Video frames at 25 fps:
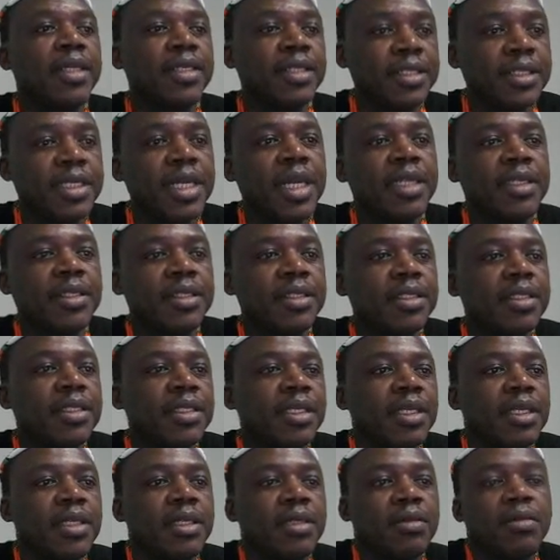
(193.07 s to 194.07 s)
descent.
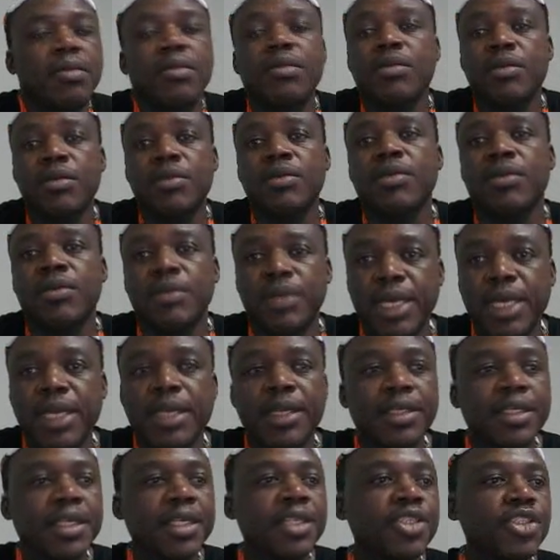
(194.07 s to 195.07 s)
Or
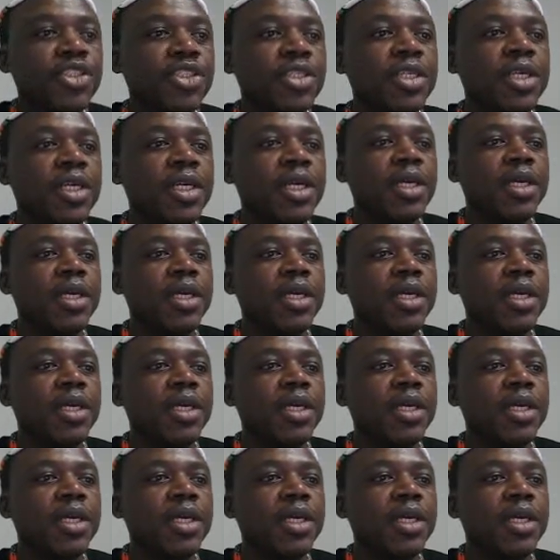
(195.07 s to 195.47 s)
heritage,